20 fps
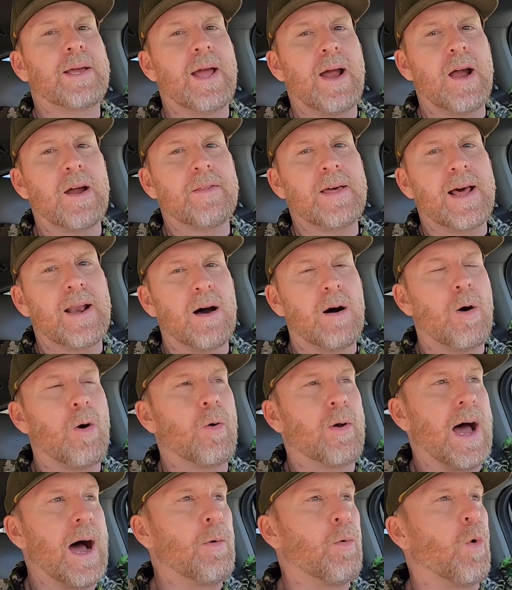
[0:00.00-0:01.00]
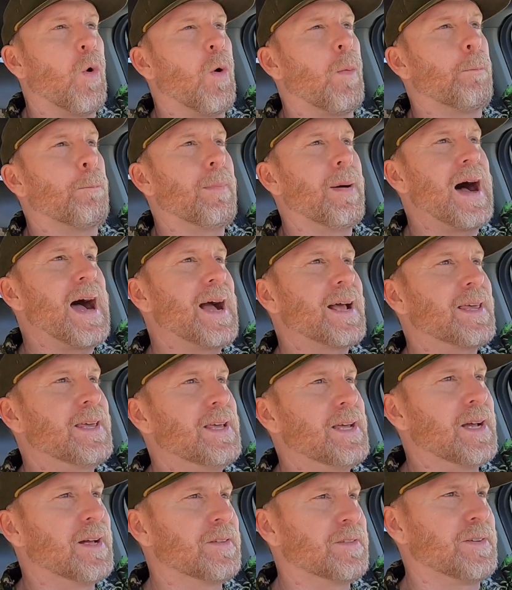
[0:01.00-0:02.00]
to carry that on. I want my
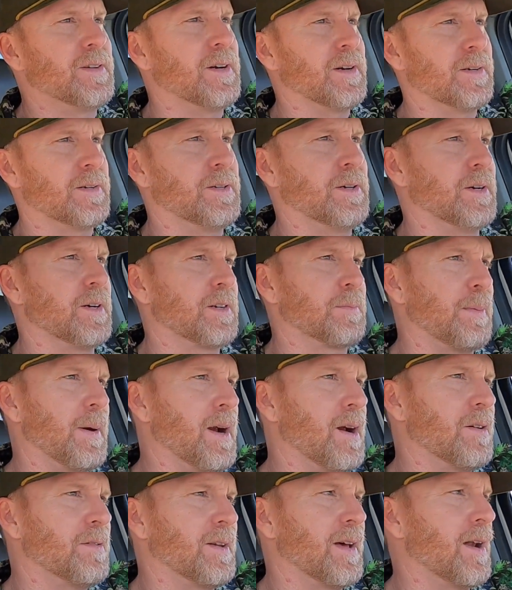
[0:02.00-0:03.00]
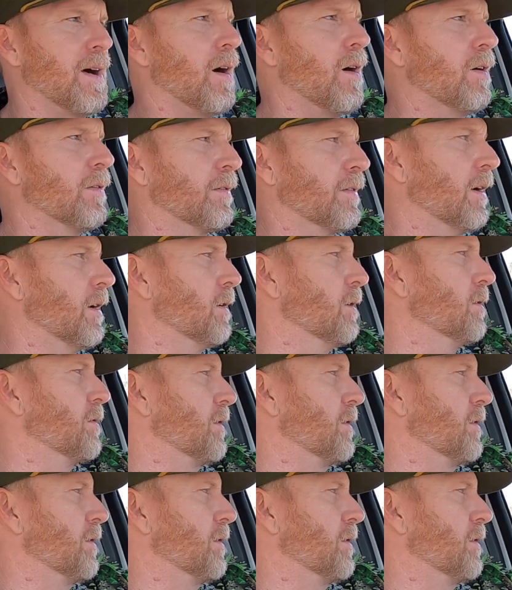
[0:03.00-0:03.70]
kids to, to experience that also.